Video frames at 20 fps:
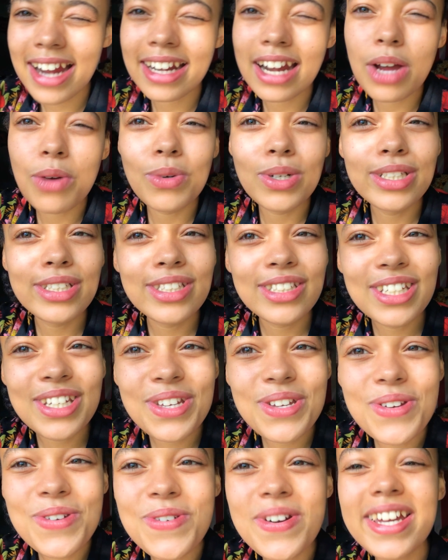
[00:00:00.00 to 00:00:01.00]
and I will
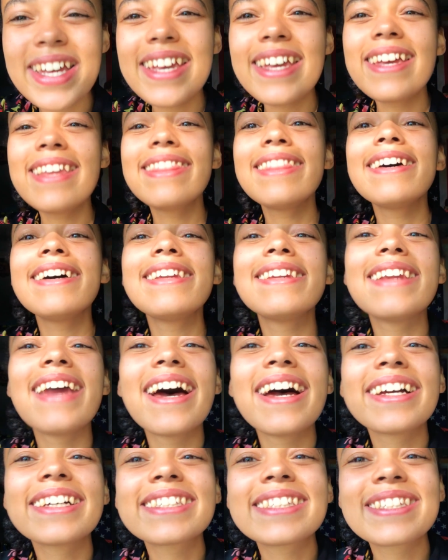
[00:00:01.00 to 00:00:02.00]
see you in the
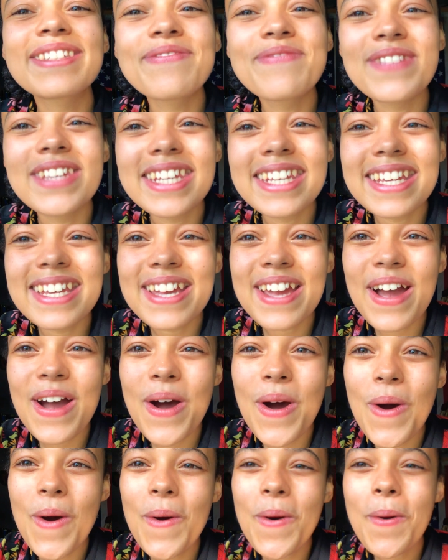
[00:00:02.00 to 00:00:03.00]
next
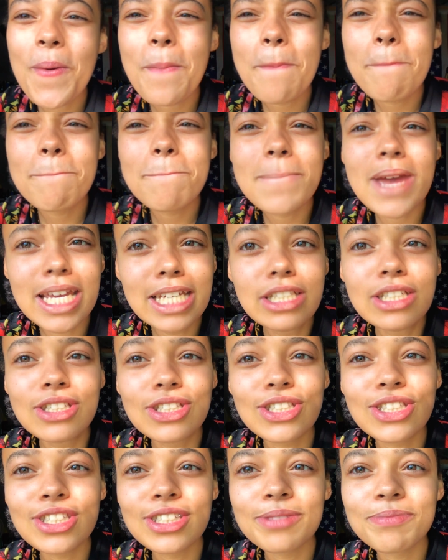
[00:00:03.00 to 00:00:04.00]
video.
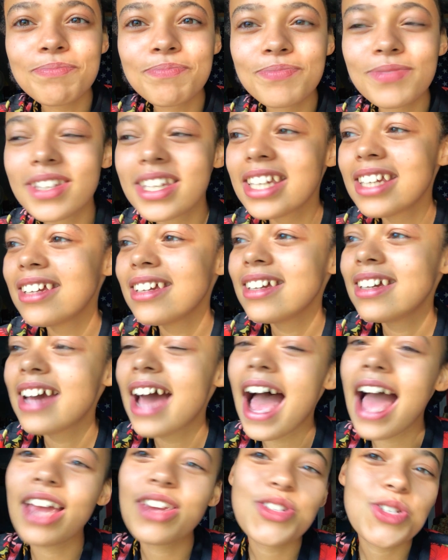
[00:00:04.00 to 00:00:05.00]
Peace.
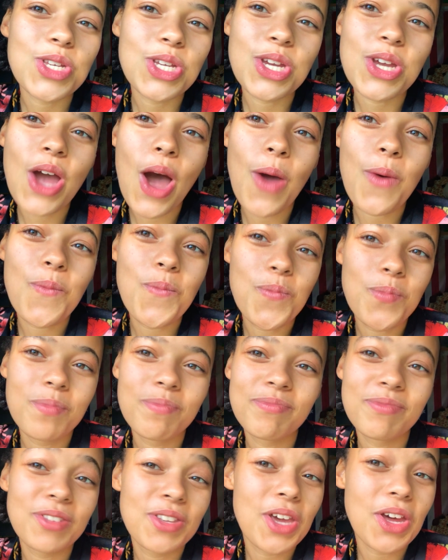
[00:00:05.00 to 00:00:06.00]
Actually, I'm
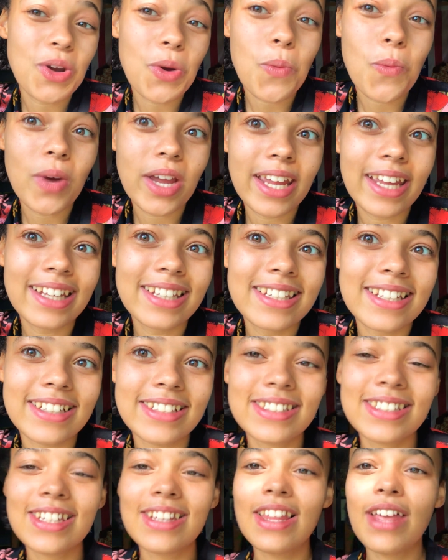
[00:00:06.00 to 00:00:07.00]
gonna wait till
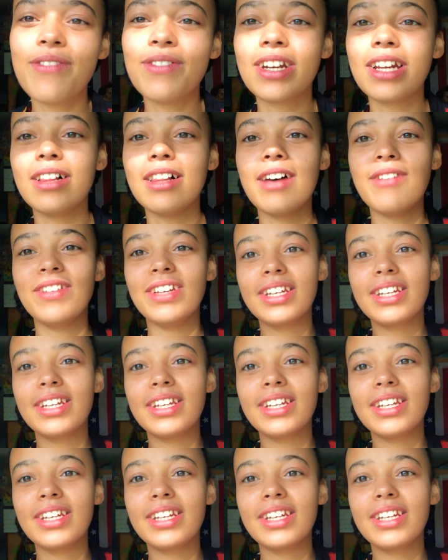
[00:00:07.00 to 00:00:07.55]
it's 11:11